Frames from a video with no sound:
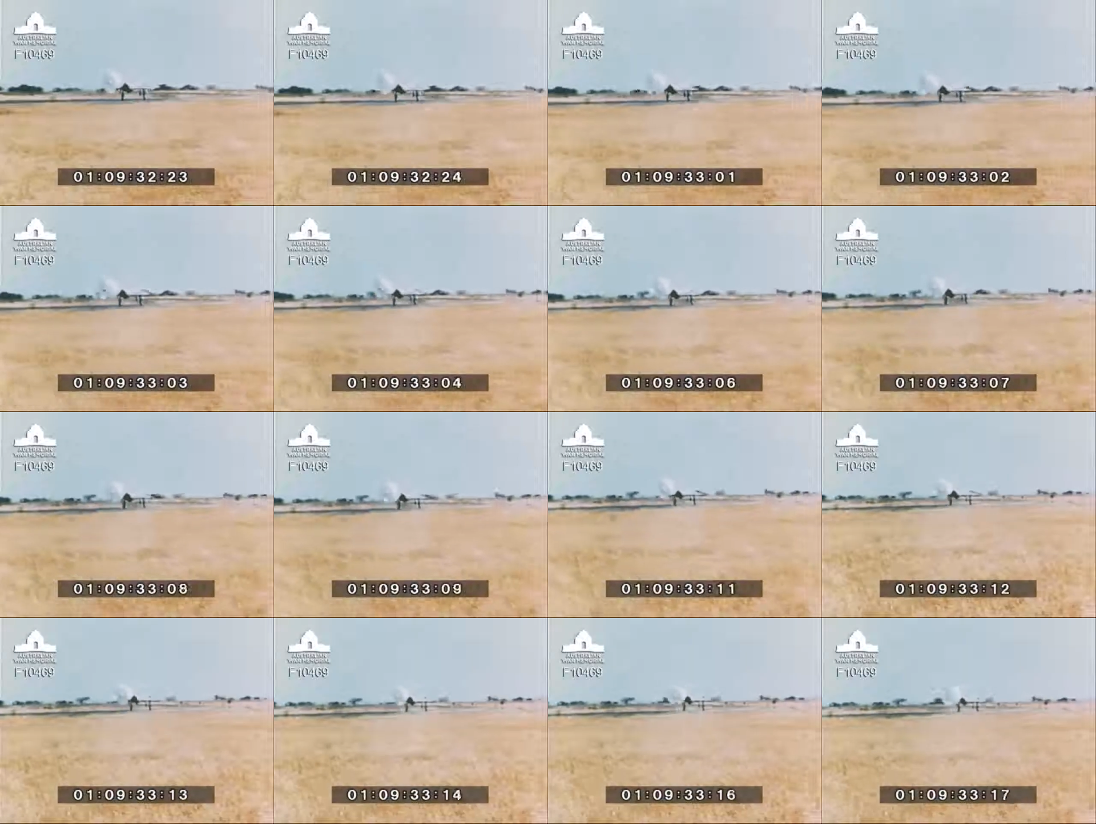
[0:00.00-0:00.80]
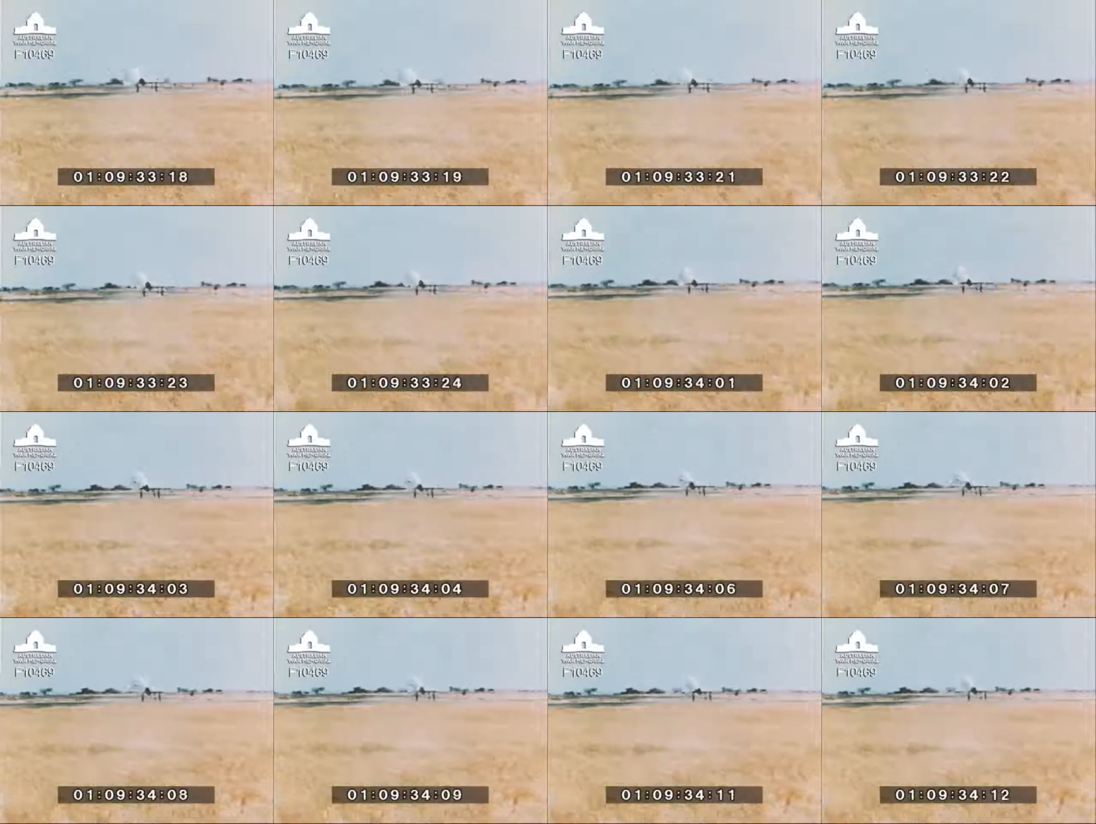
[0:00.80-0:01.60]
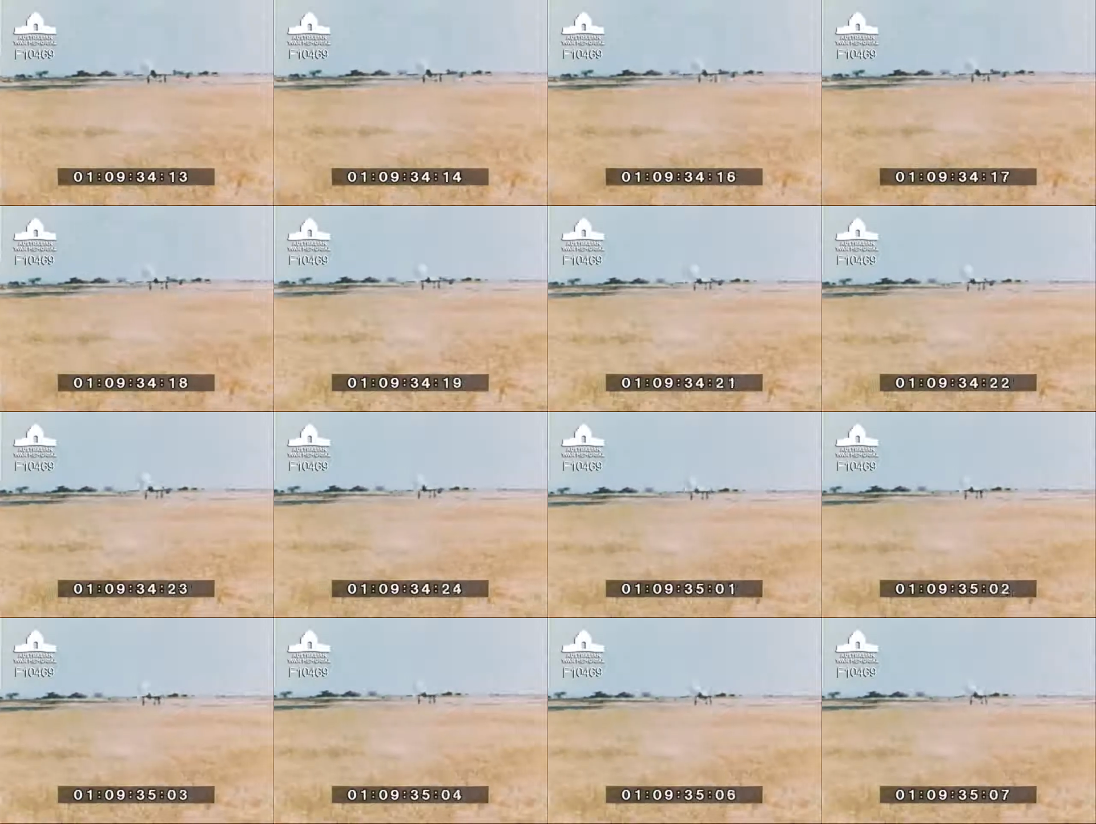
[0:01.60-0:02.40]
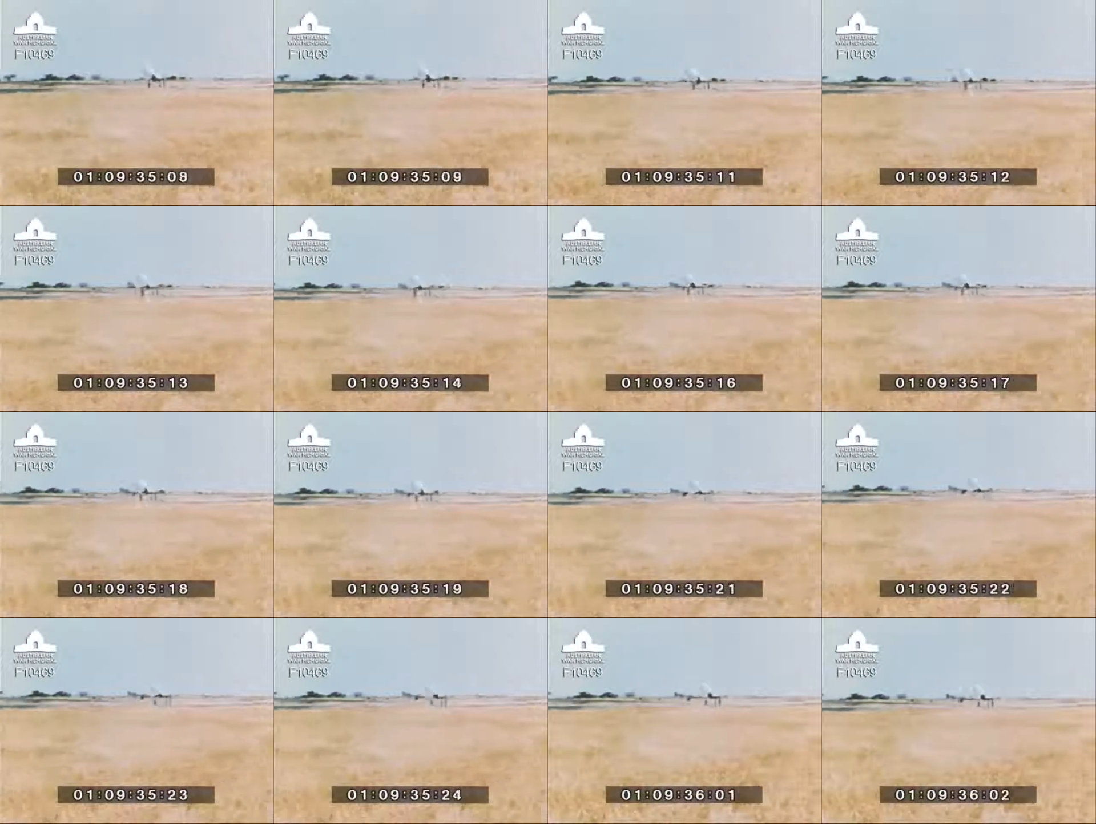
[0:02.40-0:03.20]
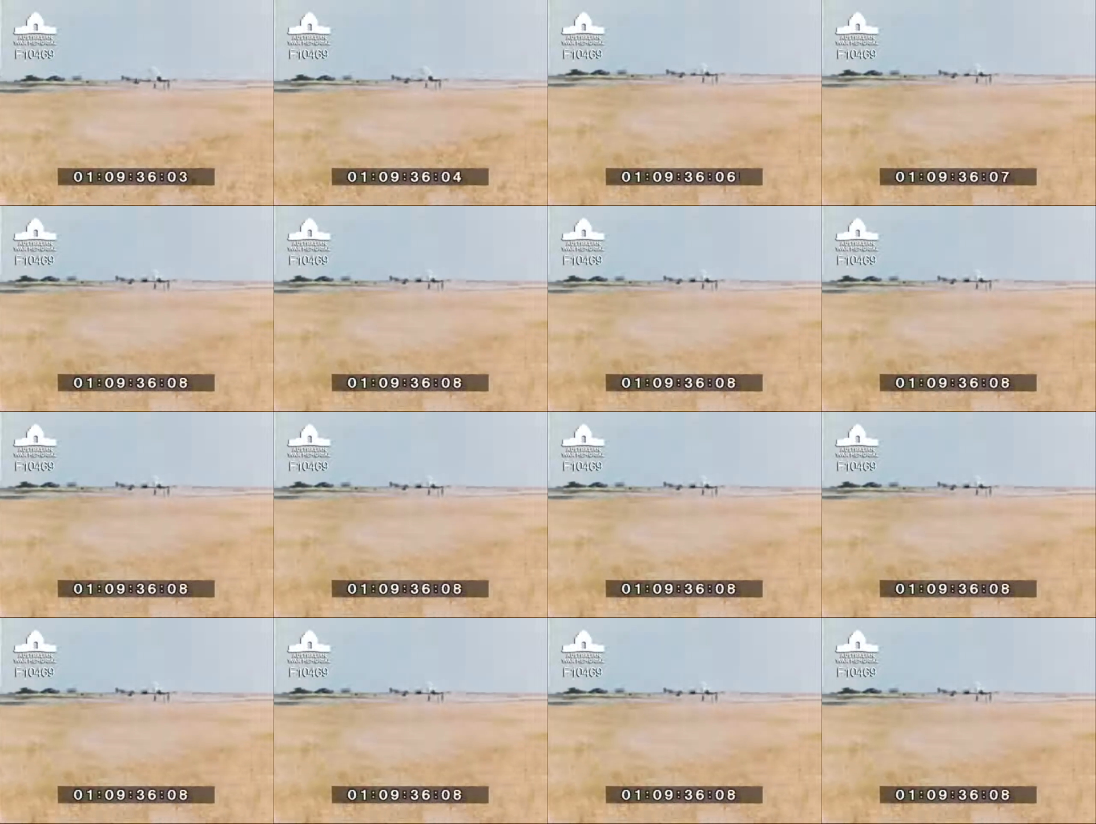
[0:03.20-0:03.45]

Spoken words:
(no speaker visible)